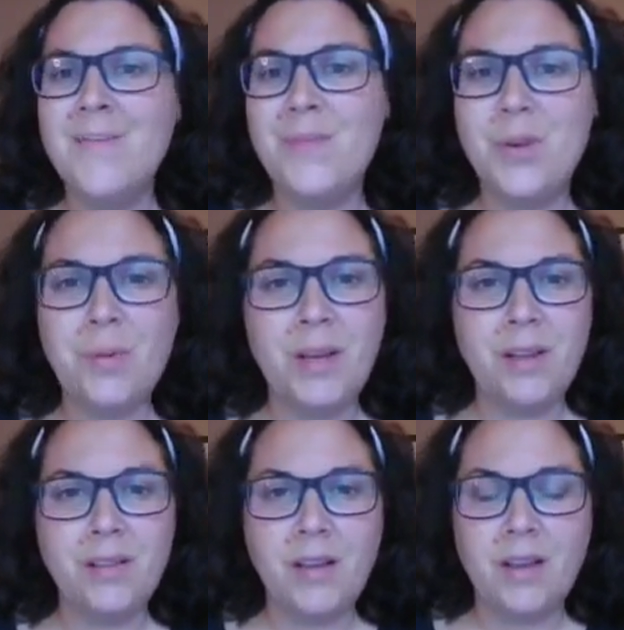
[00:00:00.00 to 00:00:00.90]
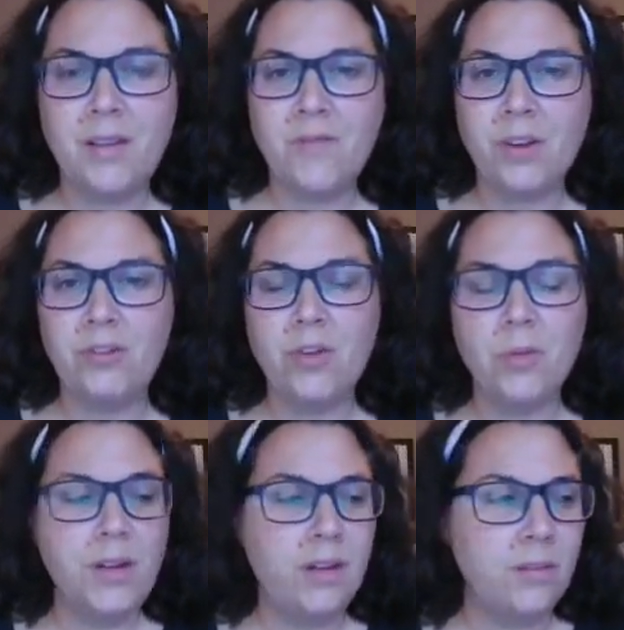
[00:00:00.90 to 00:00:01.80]
Nobody needs a kidney infection.
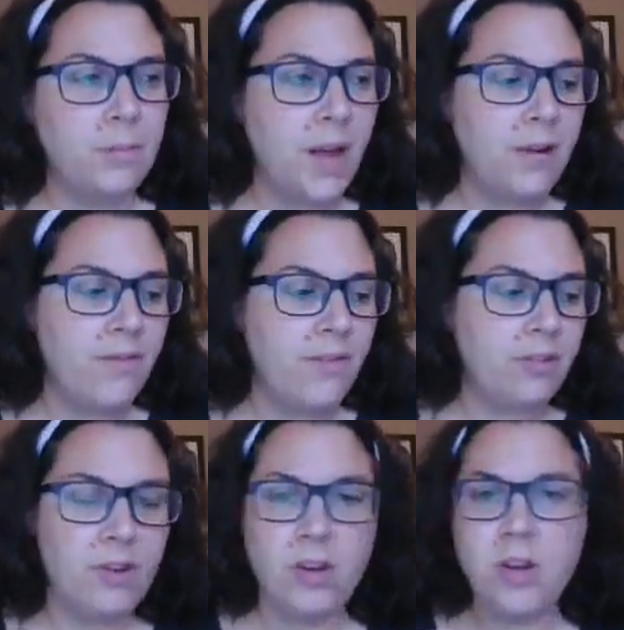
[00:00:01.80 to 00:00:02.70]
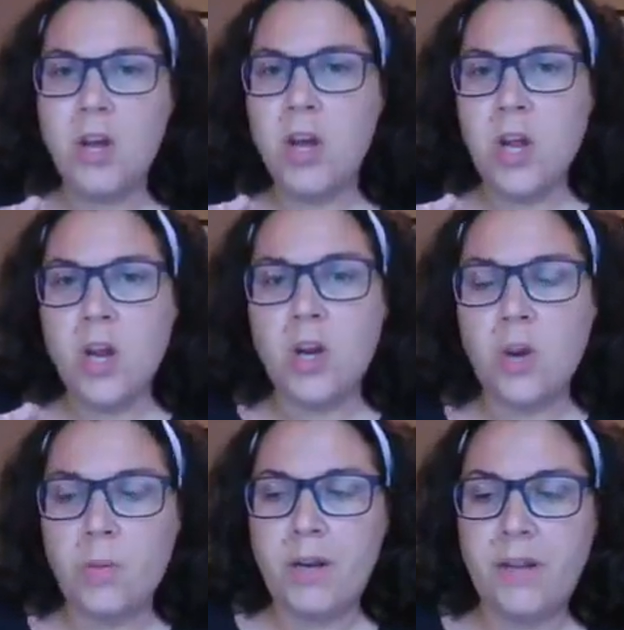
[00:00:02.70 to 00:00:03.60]
Nobody needs a bladder infection.
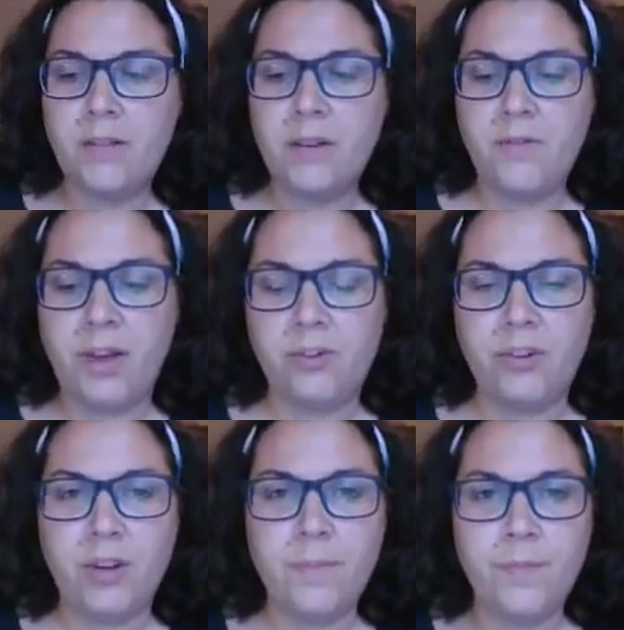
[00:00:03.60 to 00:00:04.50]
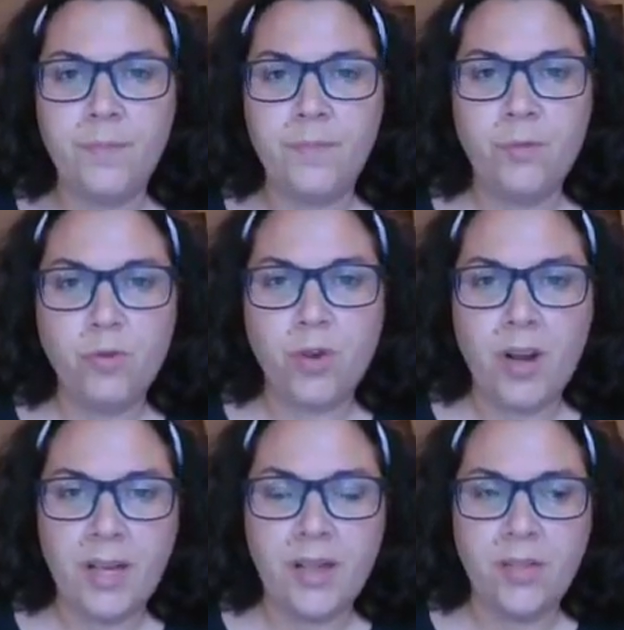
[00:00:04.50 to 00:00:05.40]
Nobody needs an infection from
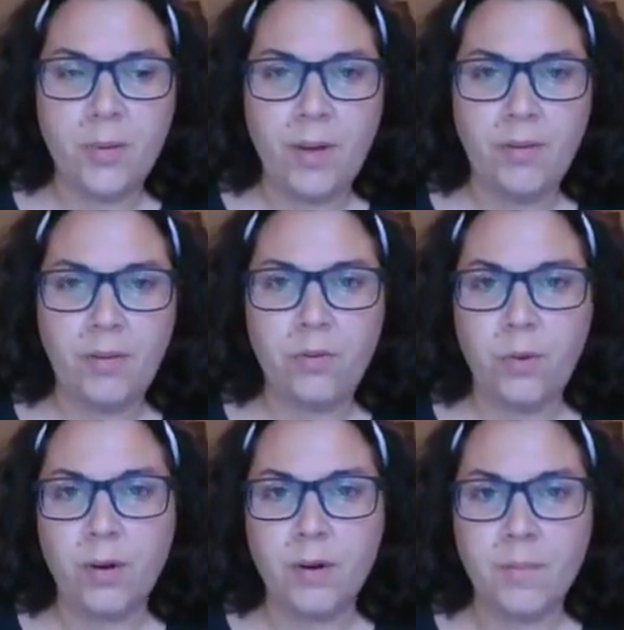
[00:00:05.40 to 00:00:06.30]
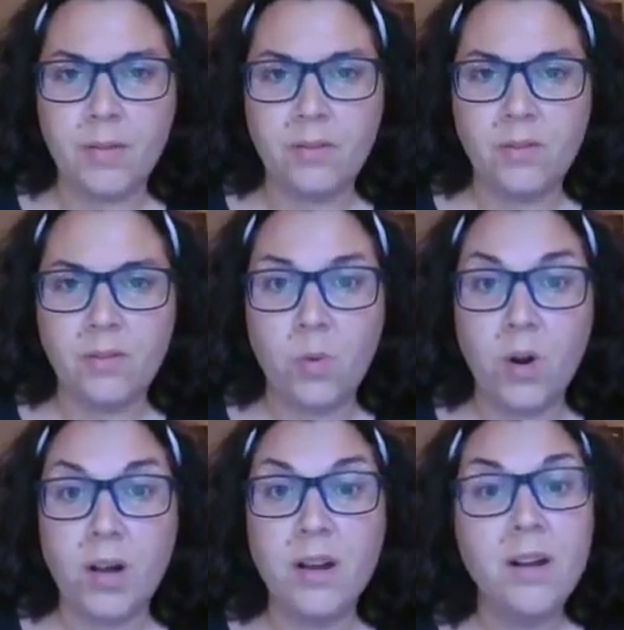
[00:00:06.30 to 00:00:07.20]
trying to get their pelvic floor muscles to
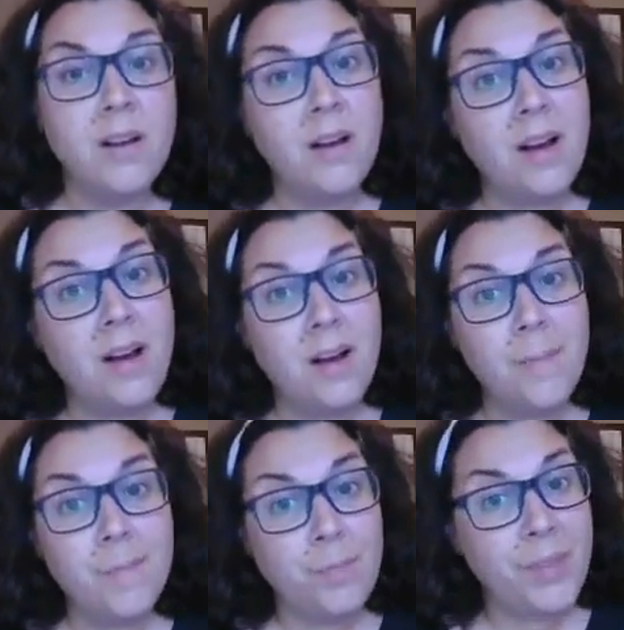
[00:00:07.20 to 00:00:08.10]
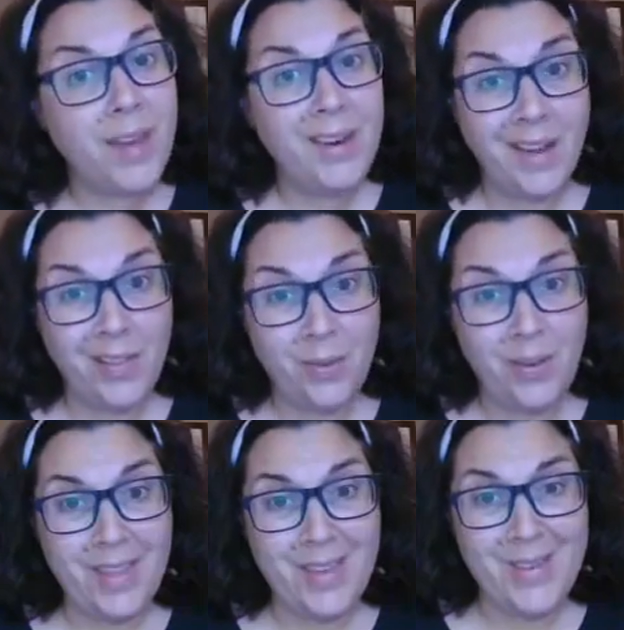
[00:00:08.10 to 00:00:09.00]
work. Another
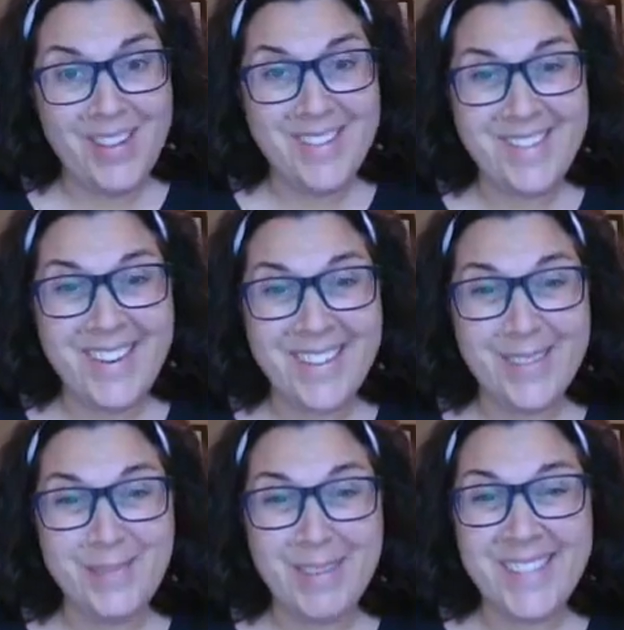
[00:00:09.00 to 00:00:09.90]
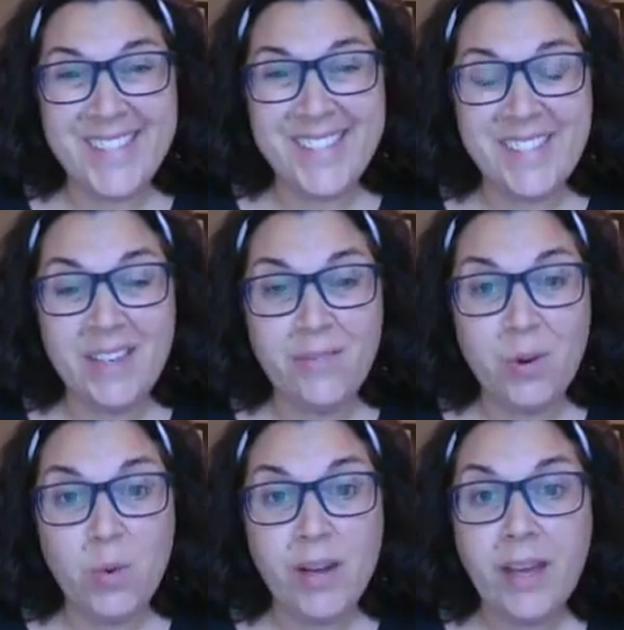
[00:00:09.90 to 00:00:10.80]
way that you can check those muscles to see if
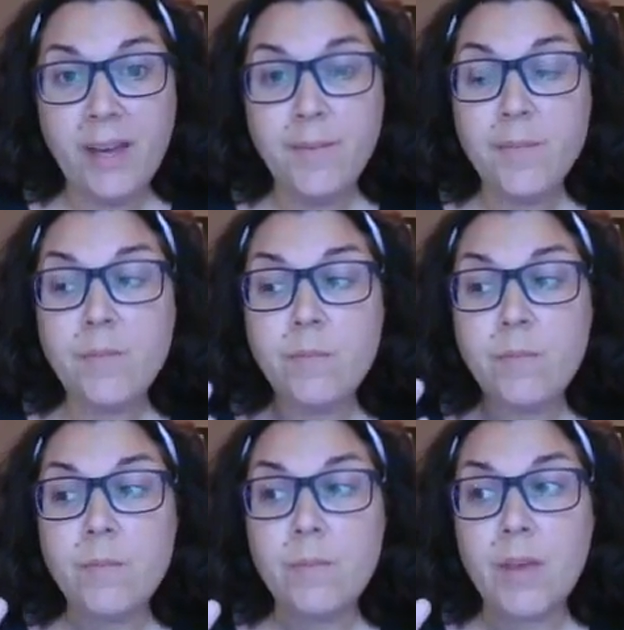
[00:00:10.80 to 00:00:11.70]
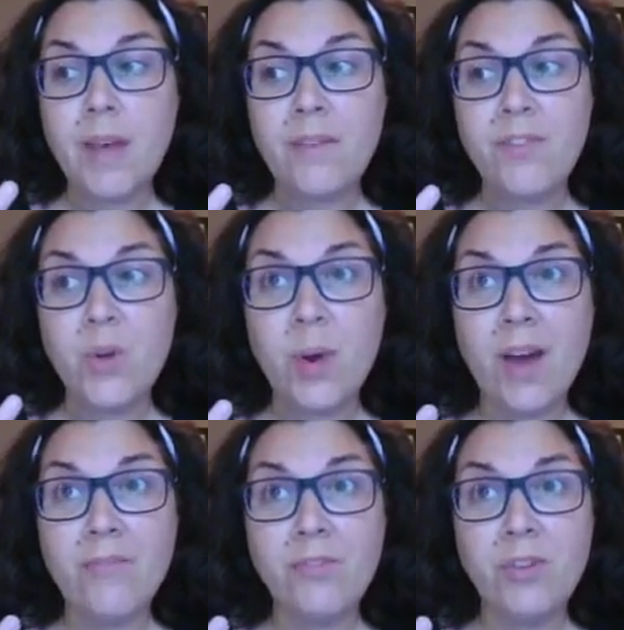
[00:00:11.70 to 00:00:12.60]
they're working, if you
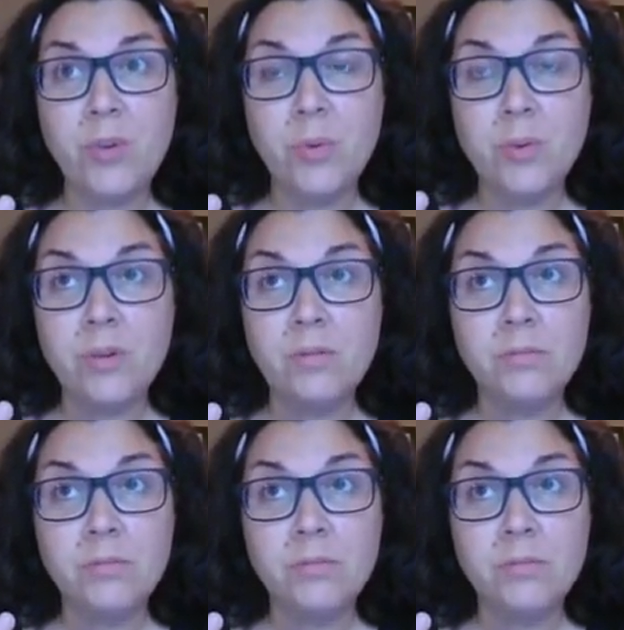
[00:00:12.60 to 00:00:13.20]
have to